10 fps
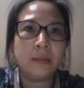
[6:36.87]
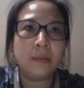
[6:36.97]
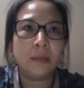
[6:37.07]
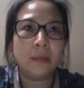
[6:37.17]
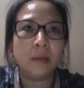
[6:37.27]

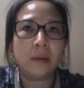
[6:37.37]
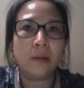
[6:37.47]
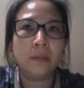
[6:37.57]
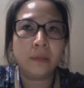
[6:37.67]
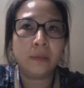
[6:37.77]
the
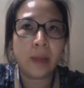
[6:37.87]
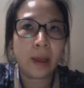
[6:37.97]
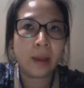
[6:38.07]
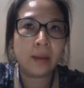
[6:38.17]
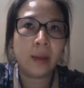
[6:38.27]
contact,
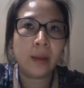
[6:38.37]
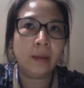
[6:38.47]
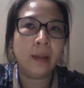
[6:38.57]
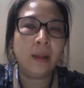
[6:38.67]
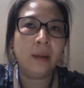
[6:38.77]
and
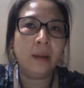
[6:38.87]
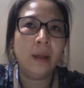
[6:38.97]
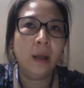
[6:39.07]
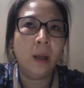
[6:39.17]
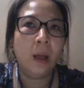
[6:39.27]
then
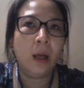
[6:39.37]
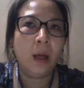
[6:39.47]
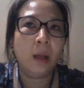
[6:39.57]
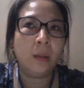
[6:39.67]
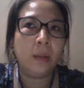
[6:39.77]

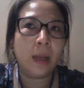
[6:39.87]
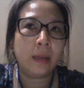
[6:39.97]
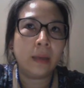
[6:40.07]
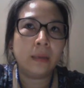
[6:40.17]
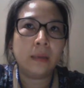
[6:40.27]
like
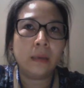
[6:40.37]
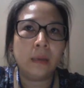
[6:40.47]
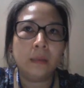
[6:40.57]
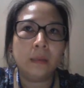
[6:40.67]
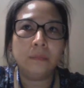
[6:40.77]

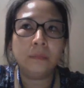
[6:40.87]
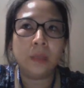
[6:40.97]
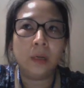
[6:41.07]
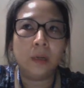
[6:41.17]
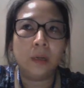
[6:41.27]

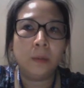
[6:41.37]
uh,